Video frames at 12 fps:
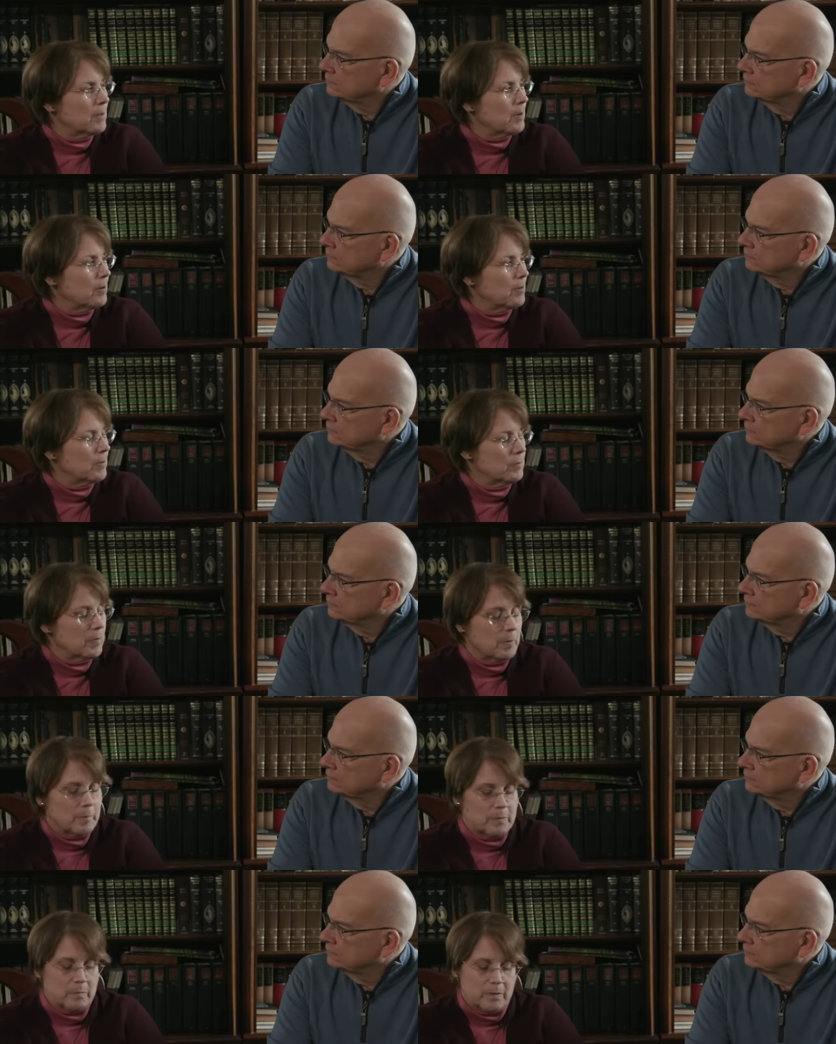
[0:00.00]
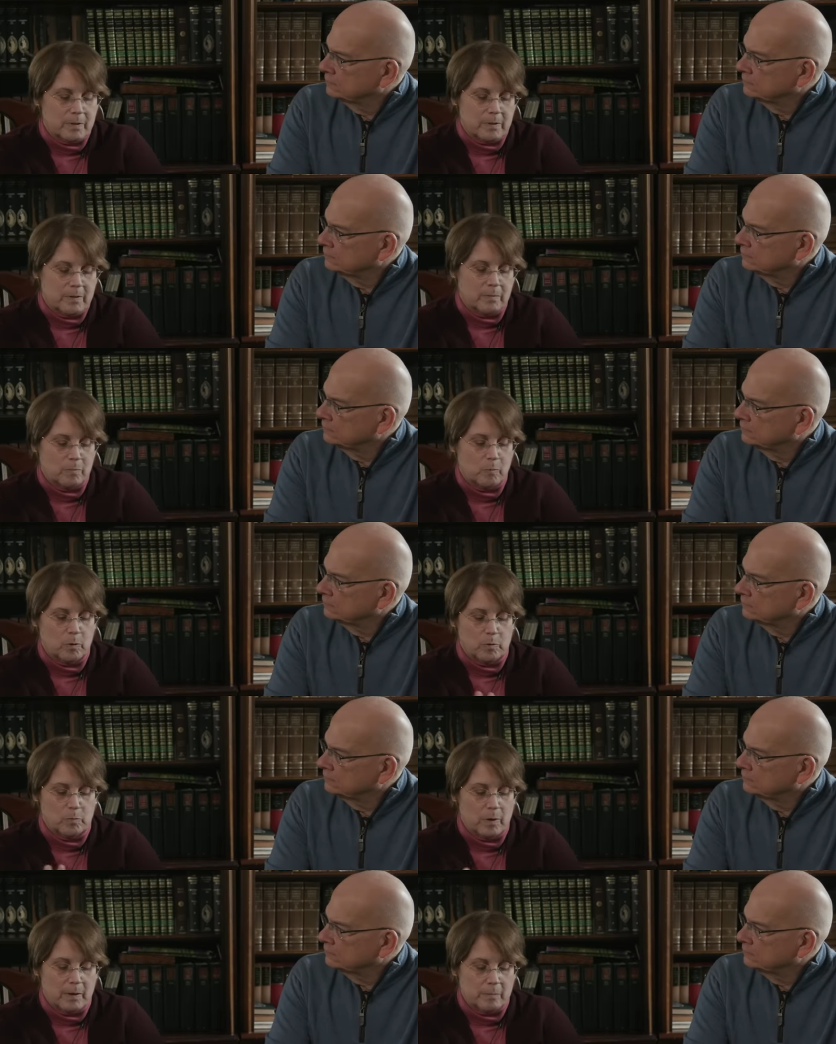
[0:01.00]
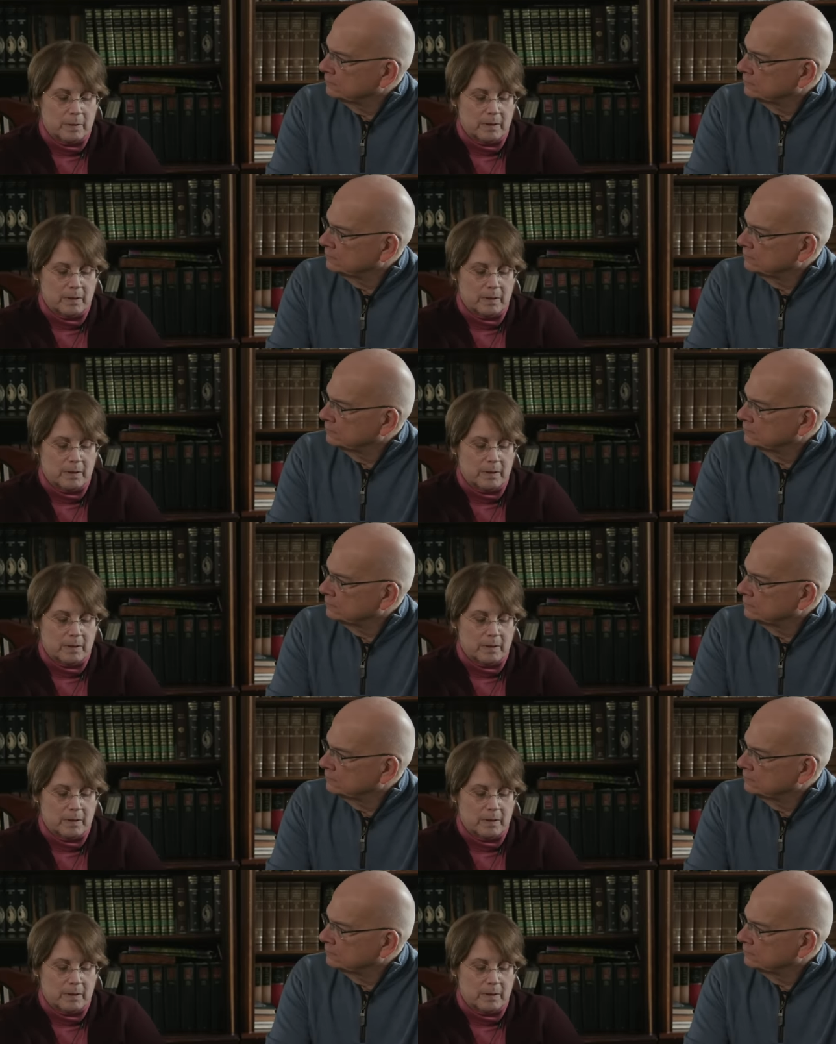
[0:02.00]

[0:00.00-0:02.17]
Speaker 1: the current moment with the worldwide